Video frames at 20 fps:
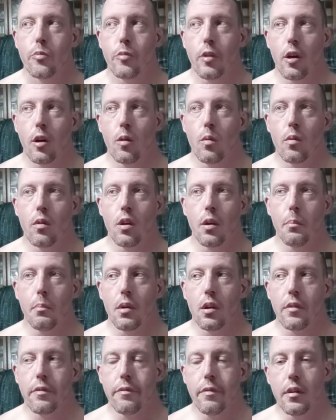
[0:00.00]
They don't want to
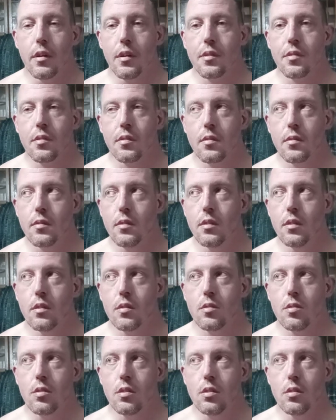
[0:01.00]
manifest
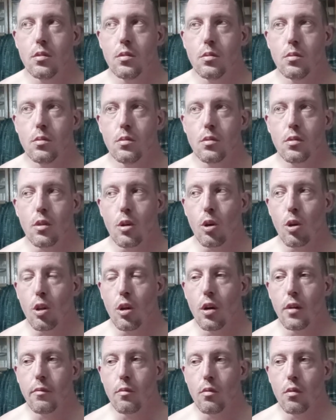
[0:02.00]
into their
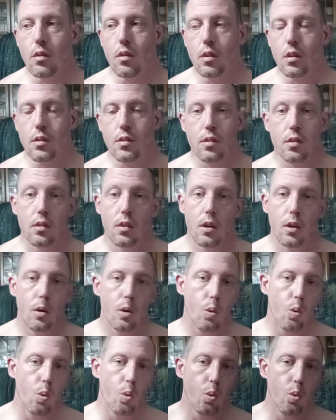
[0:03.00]
loved ones
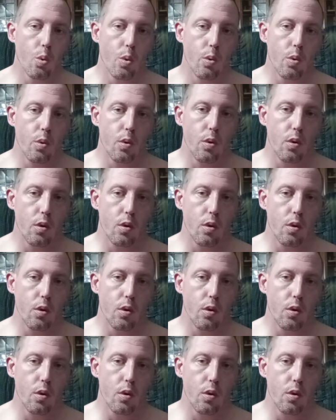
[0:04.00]
or